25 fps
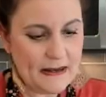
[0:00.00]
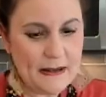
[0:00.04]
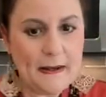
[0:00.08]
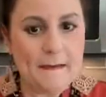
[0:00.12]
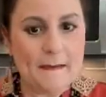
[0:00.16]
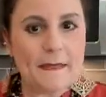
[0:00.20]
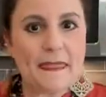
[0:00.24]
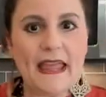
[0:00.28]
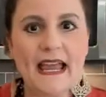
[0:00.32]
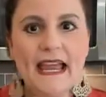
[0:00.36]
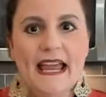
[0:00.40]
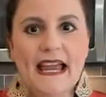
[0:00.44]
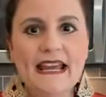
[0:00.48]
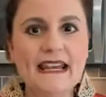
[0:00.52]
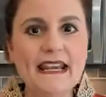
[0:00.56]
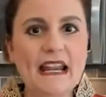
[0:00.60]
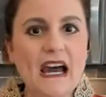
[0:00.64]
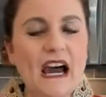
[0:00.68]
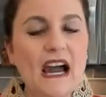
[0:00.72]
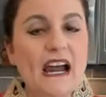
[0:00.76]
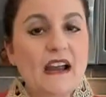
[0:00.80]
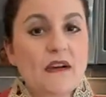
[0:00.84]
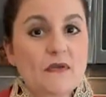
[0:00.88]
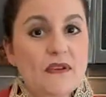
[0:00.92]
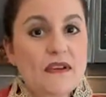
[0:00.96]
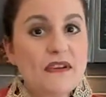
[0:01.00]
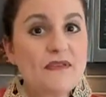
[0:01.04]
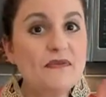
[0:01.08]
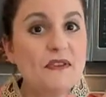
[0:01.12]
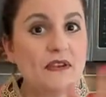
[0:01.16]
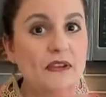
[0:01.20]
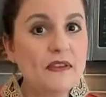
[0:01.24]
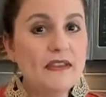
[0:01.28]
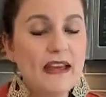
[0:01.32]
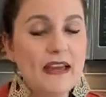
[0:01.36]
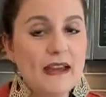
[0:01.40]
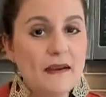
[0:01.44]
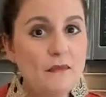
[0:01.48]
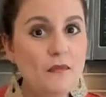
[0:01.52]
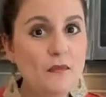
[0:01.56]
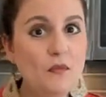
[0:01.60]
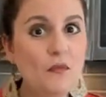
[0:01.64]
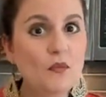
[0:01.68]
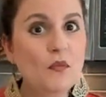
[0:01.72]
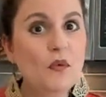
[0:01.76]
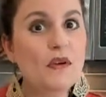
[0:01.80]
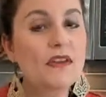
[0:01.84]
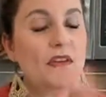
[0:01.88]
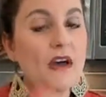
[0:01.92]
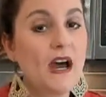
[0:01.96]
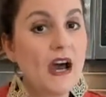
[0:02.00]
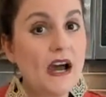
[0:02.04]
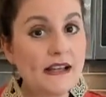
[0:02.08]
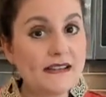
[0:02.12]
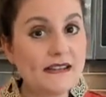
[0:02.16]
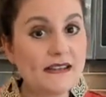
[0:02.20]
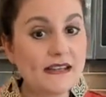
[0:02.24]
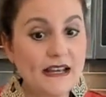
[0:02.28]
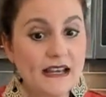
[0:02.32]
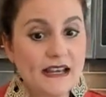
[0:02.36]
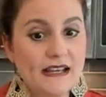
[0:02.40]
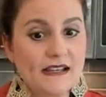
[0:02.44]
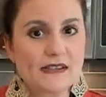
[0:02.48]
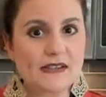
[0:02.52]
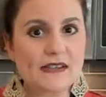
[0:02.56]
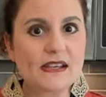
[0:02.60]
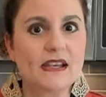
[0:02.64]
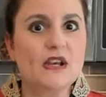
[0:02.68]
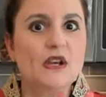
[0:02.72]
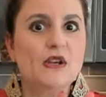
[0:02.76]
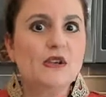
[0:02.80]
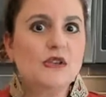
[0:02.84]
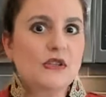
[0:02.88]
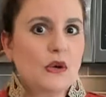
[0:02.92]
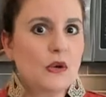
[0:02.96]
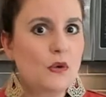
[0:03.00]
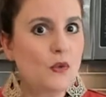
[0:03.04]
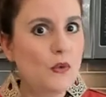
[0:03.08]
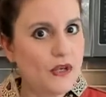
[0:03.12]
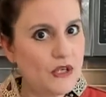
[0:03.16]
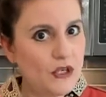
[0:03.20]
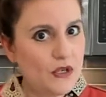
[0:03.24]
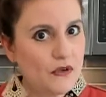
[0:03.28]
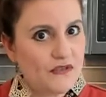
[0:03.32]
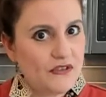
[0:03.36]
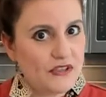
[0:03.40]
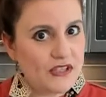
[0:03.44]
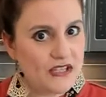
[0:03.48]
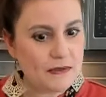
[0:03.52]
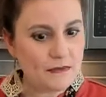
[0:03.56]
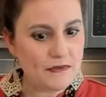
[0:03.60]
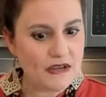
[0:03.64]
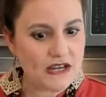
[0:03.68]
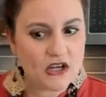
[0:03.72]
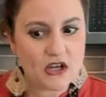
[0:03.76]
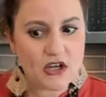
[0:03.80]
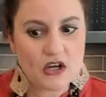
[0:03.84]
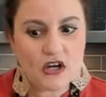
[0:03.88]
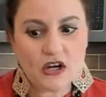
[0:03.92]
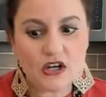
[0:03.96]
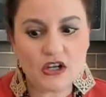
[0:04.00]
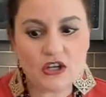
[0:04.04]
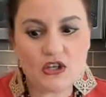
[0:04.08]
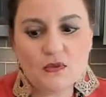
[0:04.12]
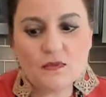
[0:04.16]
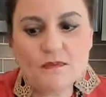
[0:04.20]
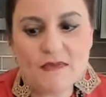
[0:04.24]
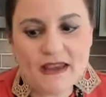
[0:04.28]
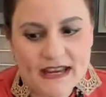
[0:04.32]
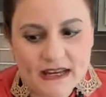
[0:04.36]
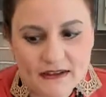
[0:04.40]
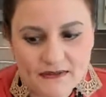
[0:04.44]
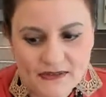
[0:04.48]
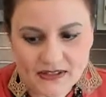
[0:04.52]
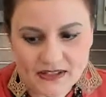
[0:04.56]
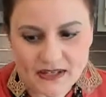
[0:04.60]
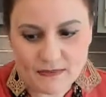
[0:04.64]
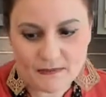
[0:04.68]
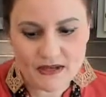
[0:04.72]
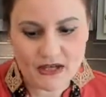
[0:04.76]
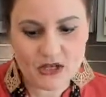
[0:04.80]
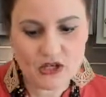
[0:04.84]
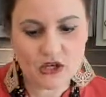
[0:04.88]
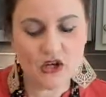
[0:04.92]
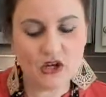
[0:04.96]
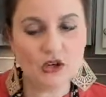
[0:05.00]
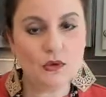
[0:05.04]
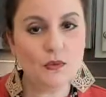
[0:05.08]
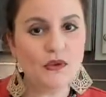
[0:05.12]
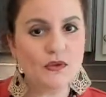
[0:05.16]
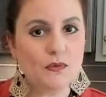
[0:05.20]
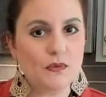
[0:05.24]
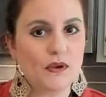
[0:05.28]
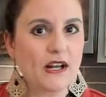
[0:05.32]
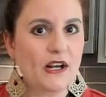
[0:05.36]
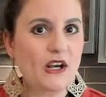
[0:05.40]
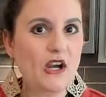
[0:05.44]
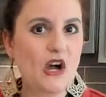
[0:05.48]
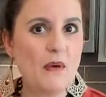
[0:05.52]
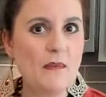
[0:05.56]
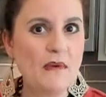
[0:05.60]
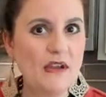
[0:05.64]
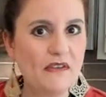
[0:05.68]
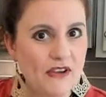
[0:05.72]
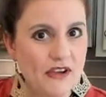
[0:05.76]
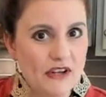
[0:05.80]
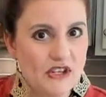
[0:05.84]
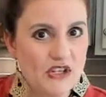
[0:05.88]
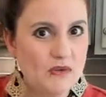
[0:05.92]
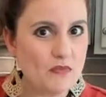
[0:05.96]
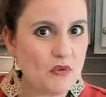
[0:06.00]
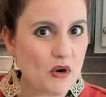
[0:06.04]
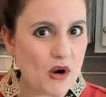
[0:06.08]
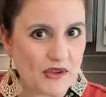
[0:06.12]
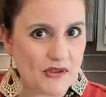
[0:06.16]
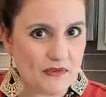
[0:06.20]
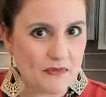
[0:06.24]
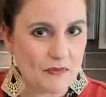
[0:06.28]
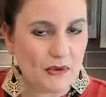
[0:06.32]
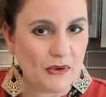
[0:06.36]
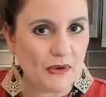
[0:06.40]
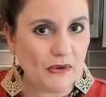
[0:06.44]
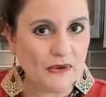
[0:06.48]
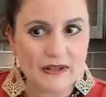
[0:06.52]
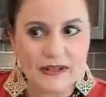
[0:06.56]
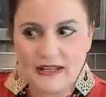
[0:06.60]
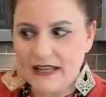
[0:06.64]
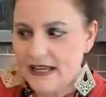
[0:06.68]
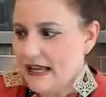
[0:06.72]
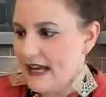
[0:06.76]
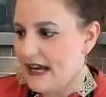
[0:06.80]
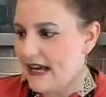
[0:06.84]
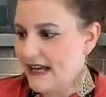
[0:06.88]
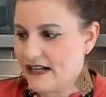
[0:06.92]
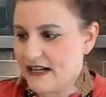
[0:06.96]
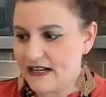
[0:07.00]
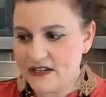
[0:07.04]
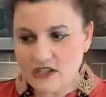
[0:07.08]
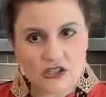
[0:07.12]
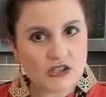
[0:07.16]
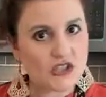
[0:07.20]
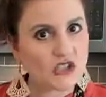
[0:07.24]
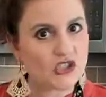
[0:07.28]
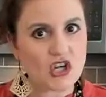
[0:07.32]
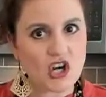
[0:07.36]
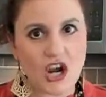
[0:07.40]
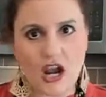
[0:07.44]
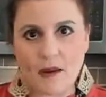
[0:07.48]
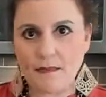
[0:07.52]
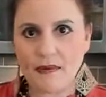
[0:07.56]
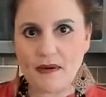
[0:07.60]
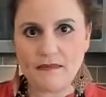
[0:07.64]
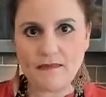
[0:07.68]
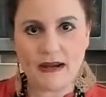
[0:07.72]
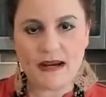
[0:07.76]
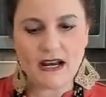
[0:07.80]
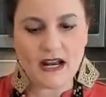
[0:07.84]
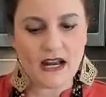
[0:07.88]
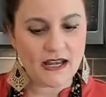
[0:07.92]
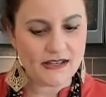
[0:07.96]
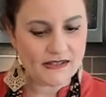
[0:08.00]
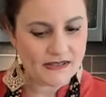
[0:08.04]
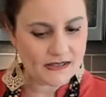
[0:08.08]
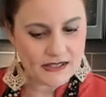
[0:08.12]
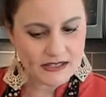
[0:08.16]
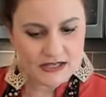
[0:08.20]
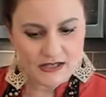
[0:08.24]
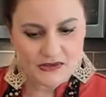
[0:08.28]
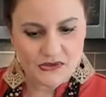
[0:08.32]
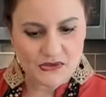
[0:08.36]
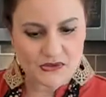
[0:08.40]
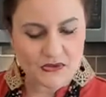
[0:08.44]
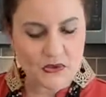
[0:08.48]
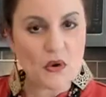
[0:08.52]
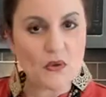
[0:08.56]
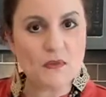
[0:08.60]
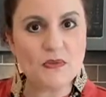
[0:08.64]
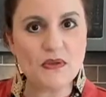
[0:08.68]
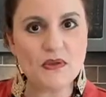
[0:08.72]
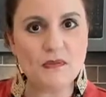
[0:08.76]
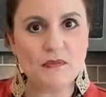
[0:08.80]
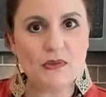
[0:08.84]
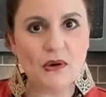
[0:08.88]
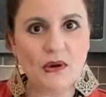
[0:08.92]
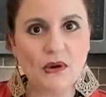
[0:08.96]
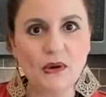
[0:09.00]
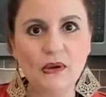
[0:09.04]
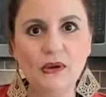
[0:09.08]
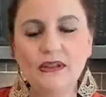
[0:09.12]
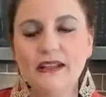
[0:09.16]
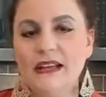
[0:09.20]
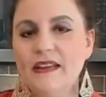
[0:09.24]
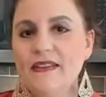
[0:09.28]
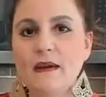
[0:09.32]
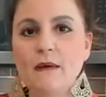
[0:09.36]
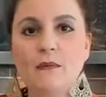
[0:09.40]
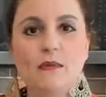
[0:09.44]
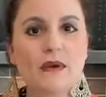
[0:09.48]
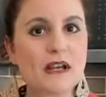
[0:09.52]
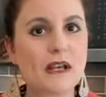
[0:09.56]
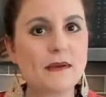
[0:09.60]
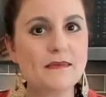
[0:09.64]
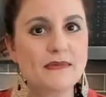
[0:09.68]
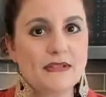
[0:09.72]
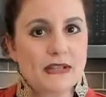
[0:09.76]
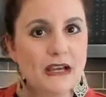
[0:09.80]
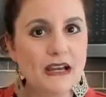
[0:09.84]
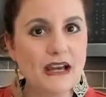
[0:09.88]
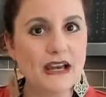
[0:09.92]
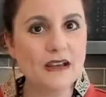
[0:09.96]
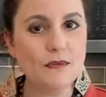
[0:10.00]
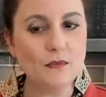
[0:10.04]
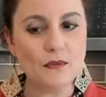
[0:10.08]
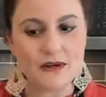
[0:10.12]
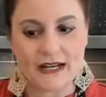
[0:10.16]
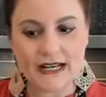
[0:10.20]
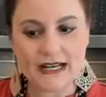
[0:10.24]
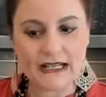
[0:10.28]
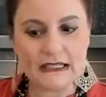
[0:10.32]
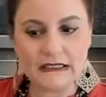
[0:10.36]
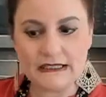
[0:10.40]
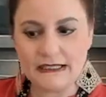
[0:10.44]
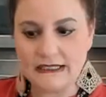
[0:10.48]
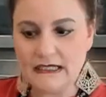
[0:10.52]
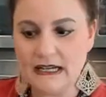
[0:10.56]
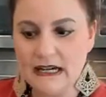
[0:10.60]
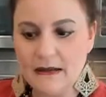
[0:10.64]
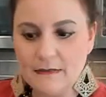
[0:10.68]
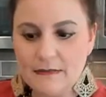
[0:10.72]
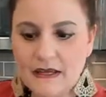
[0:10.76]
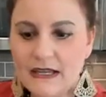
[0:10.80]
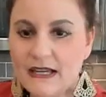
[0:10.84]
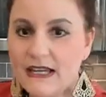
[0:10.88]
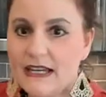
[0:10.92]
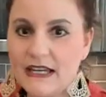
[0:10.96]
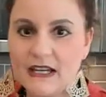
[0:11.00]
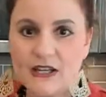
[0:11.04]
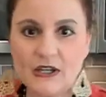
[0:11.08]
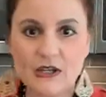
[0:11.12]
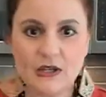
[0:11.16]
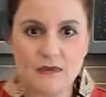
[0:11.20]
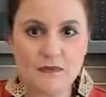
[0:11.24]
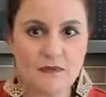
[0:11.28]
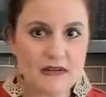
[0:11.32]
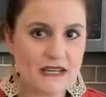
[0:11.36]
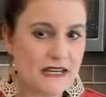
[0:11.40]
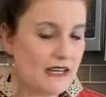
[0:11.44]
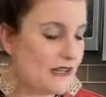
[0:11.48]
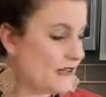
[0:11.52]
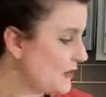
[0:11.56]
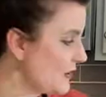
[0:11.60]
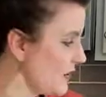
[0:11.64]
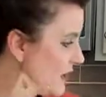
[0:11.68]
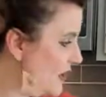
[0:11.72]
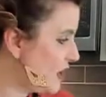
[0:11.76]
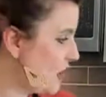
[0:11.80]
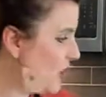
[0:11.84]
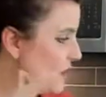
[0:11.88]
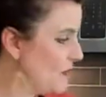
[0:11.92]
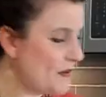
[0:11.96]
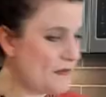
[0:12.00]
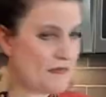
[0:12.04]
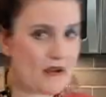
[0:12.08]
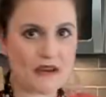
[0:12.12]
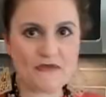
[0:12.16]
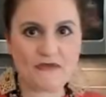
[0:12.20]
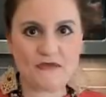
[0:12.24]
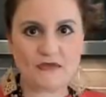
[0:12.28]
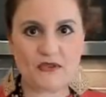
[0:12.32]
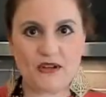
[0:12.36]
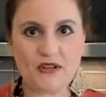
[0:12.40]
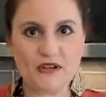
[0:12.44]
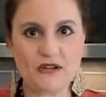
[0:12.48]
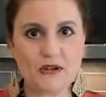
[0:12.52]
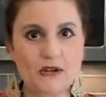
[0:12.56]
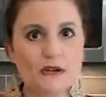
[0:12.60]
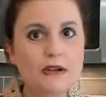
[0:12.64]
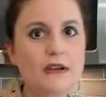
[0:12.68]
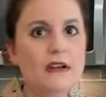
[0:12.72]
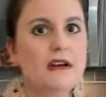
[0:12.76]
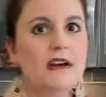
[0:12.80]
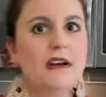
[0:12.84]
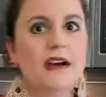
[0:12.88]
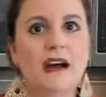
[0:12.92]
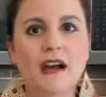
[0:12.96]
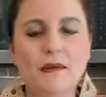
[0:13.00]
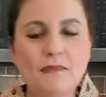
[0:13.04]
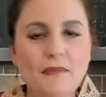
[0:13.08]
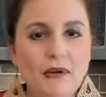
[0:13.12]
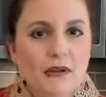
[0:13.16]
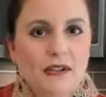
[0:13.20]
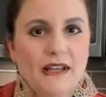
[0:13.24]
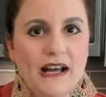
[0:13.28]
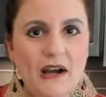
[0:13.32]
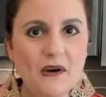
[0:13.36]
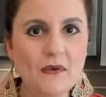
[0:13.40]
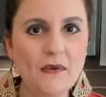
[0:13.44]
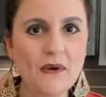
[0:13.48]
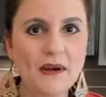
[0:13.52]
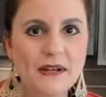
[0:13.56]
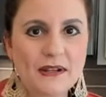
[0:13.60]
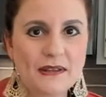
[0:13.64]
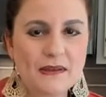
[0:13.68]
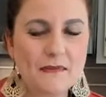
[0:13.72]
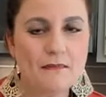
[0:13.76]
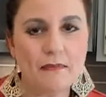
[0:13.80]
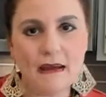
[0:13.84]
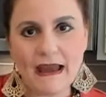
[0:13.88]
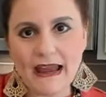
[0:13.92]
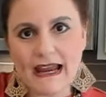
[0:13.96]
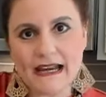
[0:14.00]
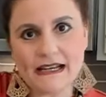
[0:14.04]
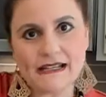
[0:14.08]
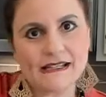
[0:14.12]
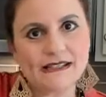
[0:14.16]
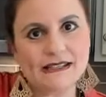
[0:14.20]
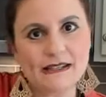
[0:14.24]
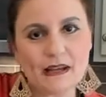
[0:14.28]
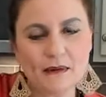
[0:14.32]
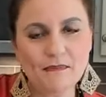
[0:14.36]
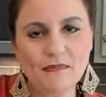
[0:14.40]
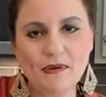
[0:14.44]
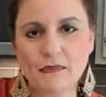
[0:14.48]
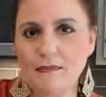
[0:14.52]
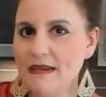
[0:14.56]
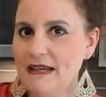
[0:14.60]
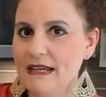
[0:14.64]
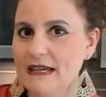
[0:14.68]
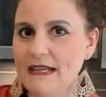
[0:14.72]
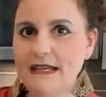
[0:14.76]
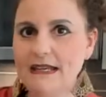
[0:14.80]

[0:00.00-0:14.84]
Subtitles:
and I refill them with odds and ends. So when you've seen me cook, you may have seen me cook with what I call my veggie broth bowl. And I just chop up my odds and ends, throw them in the bowl, and then when I'm done, when I clean up, it couldn't be easier. I open my freezer, I pull out one of the bags, dump them in,